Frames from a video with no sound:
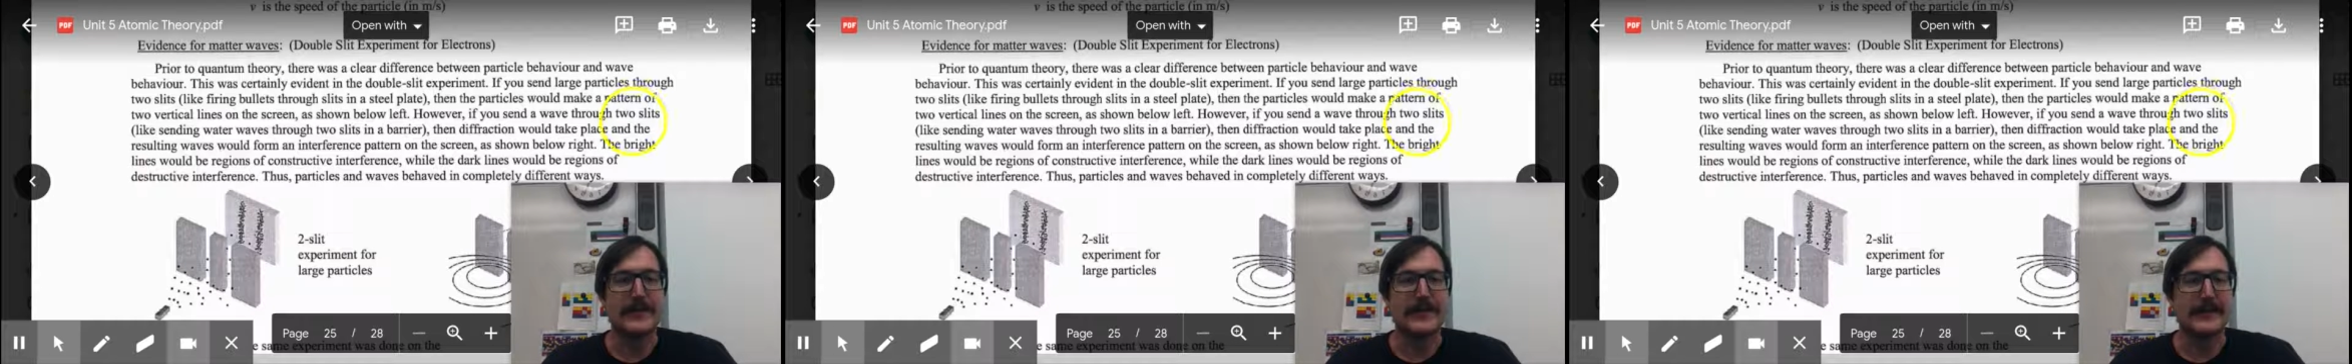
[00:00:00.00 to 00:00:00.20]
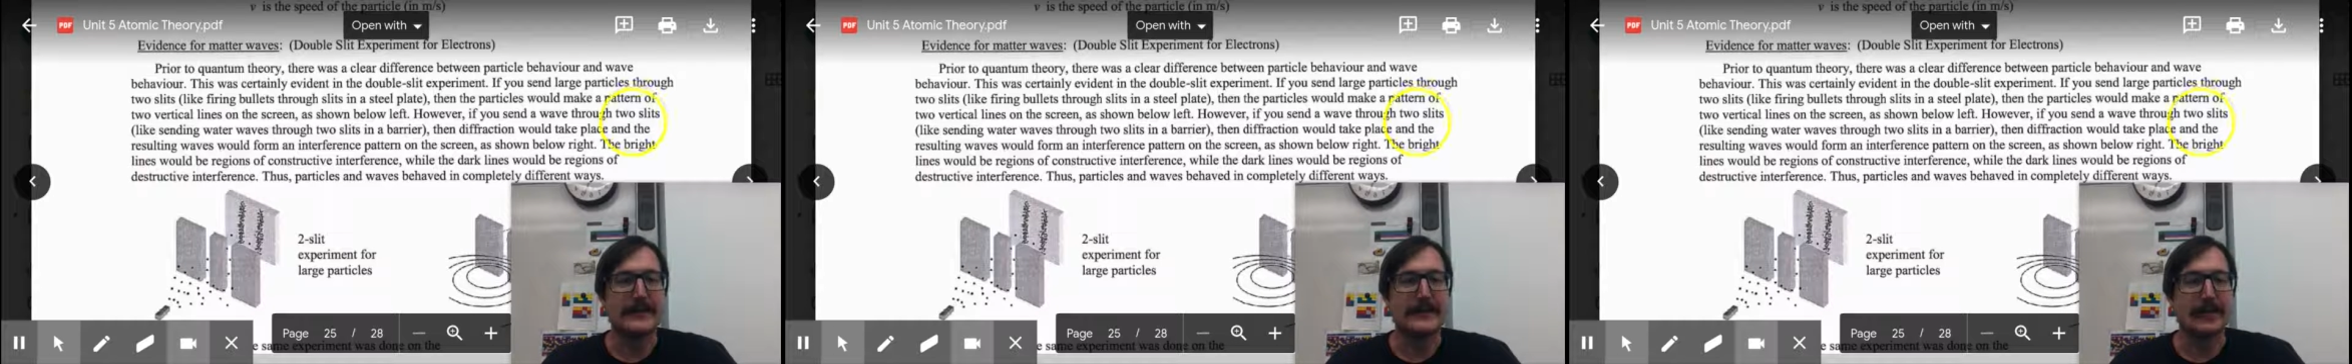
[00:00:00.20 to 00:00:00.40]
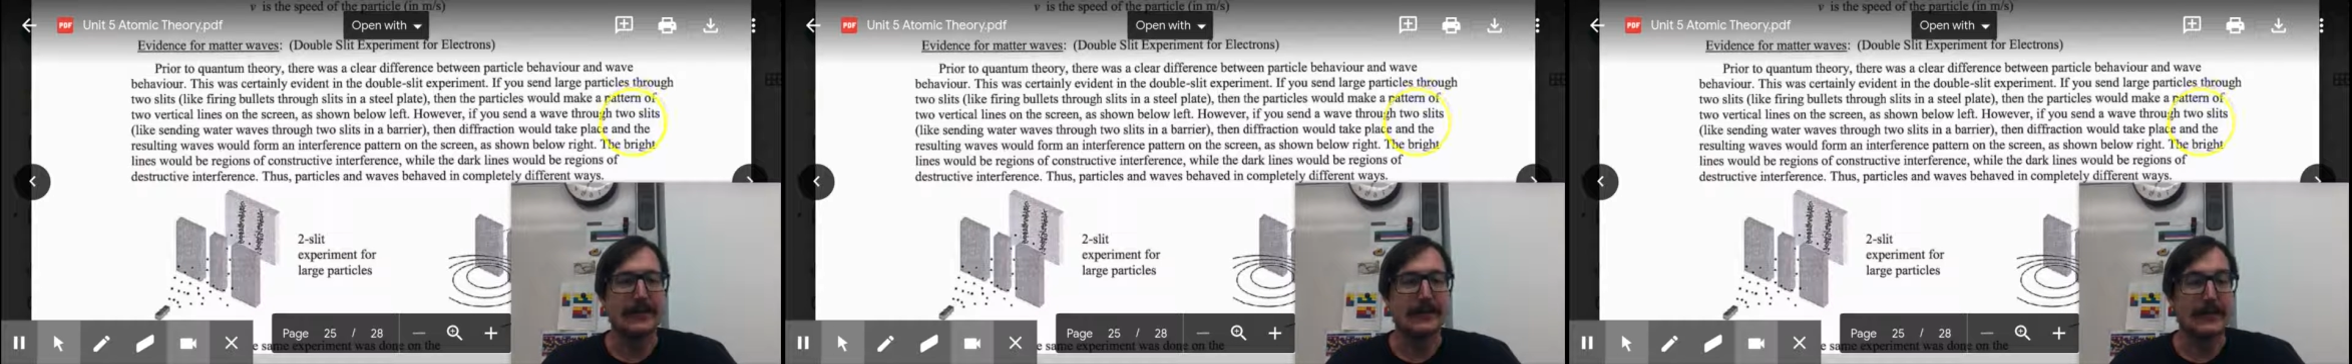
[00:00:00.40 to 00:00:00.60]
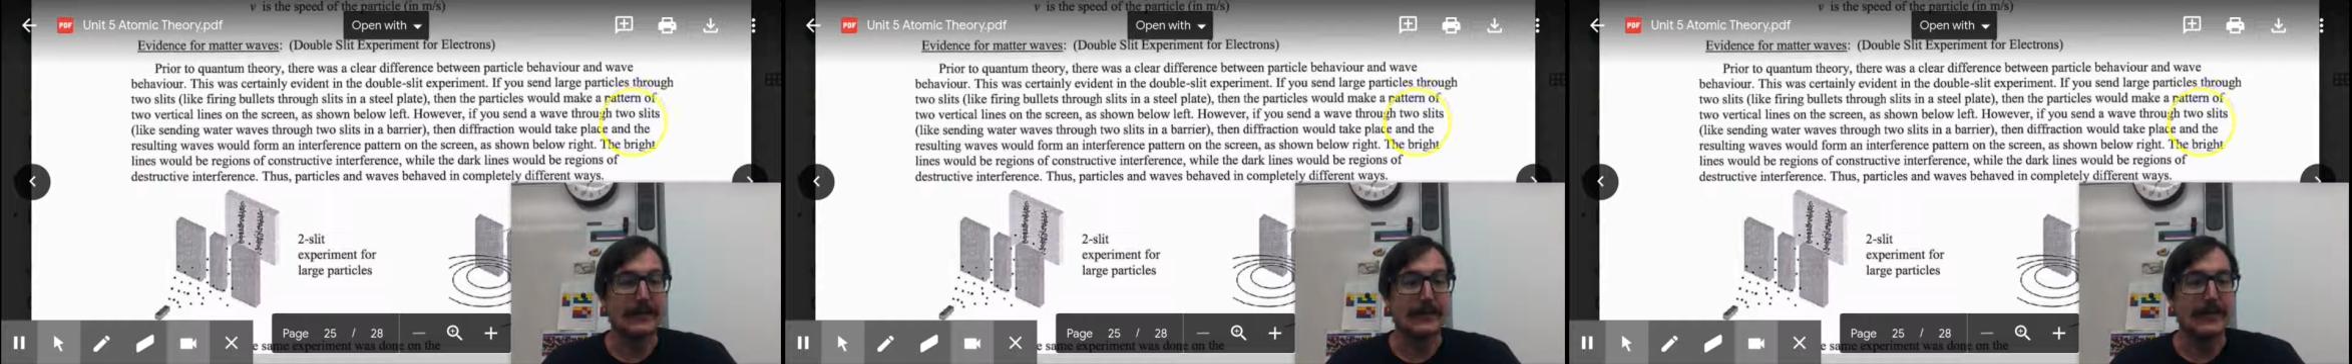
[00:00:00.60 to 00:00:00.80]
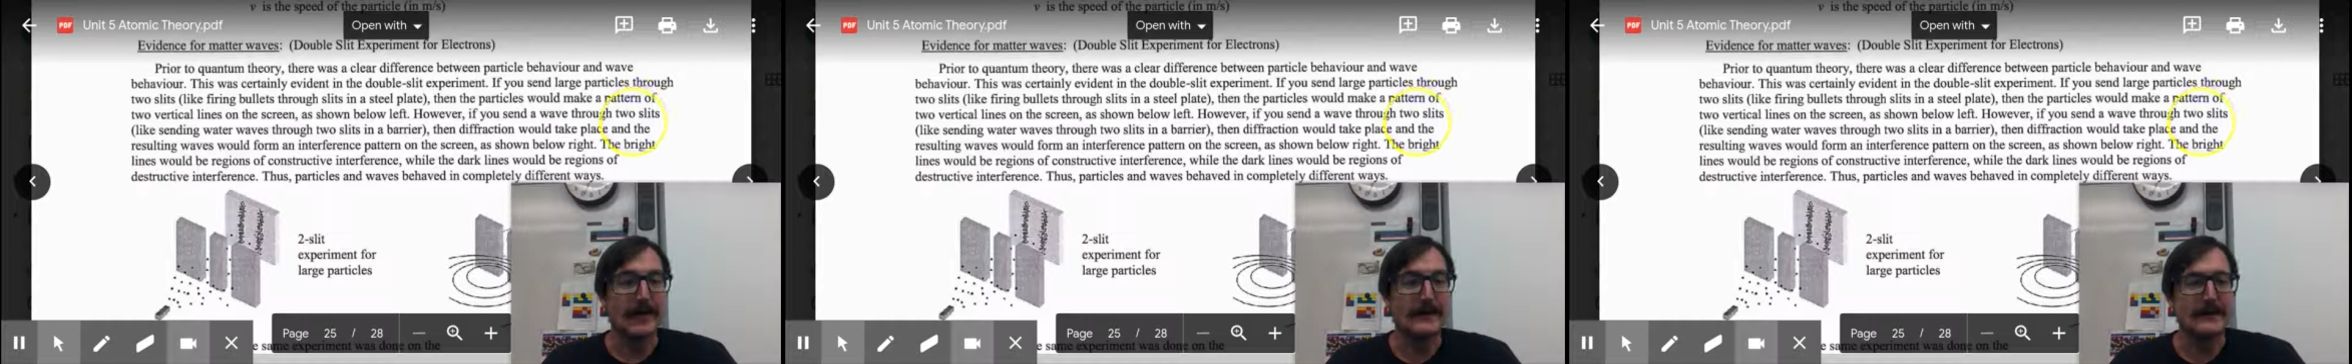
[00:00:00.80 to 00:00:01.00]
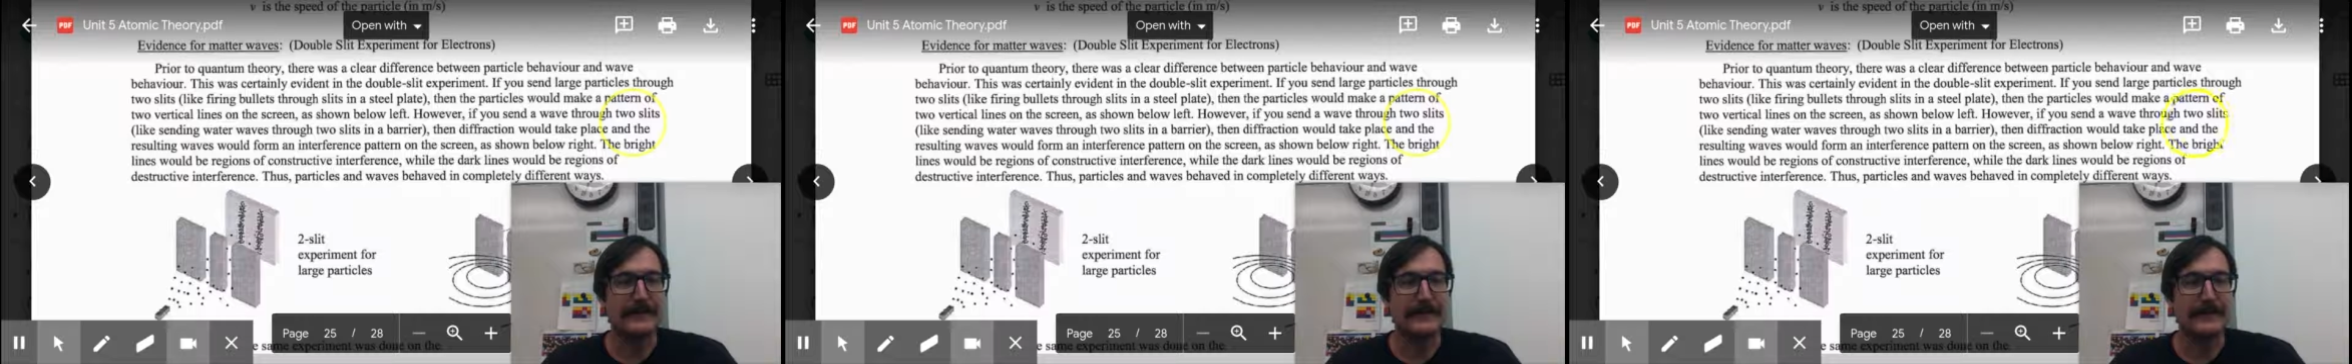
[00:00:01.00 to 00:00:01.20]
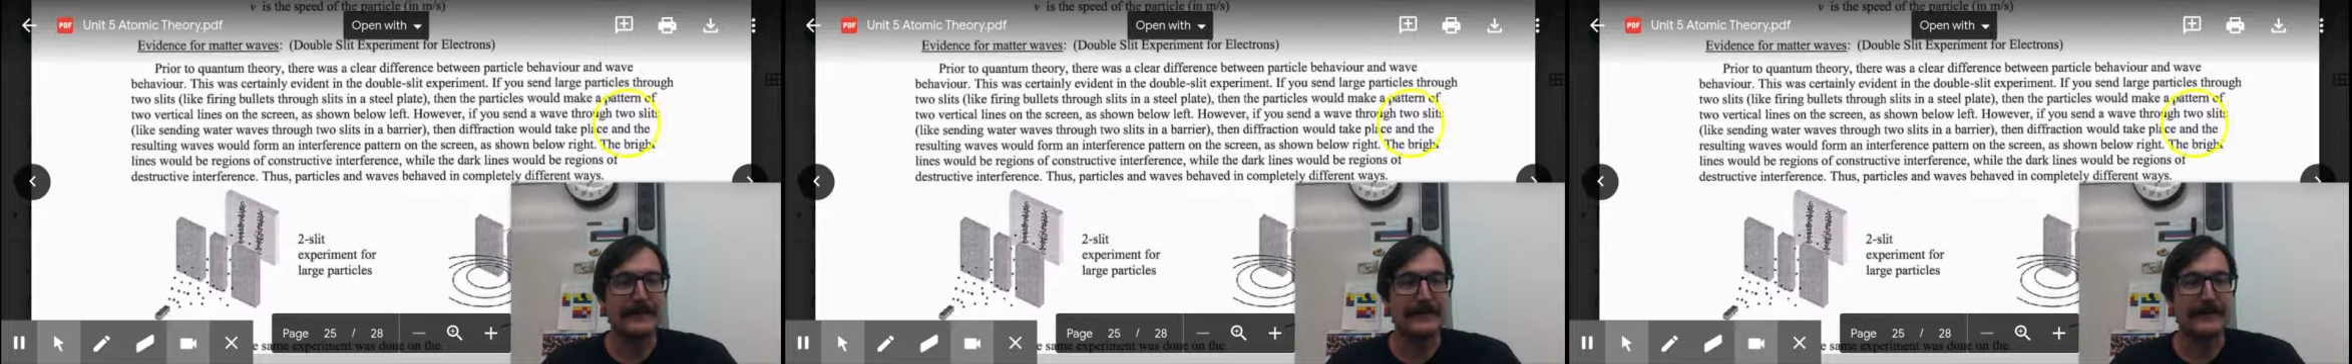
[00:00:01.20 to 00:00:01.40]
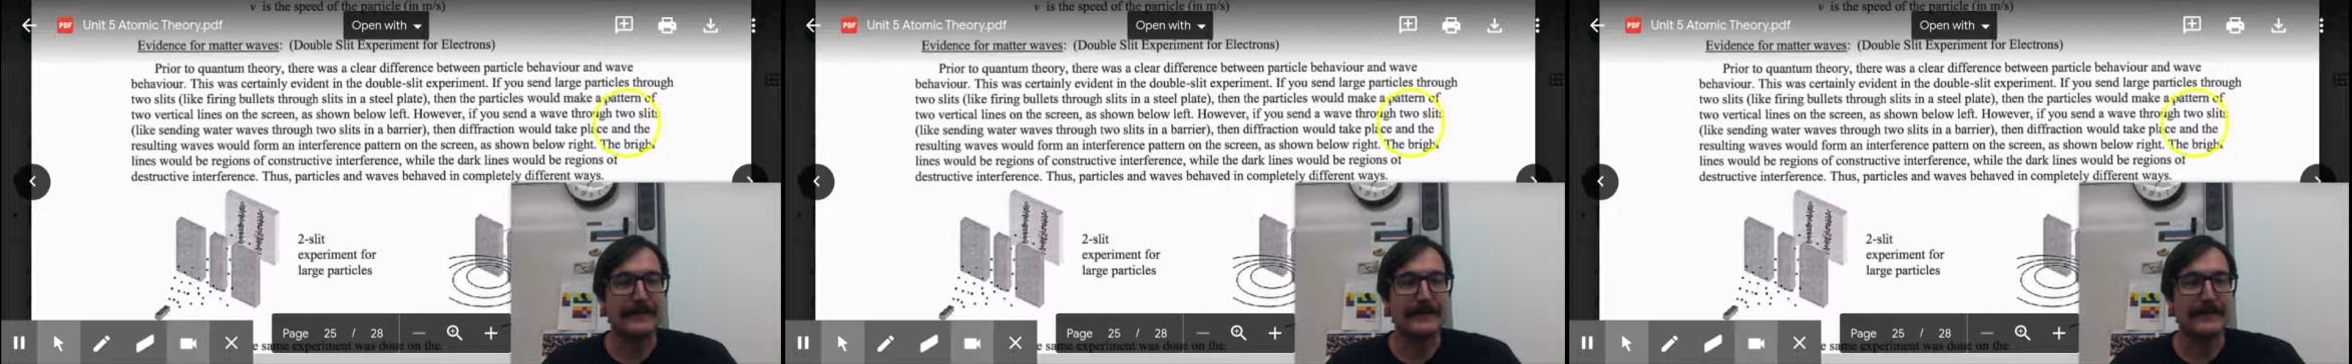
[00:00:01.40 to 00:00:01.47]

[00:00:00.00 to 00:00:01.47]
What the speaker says: as shown on the right.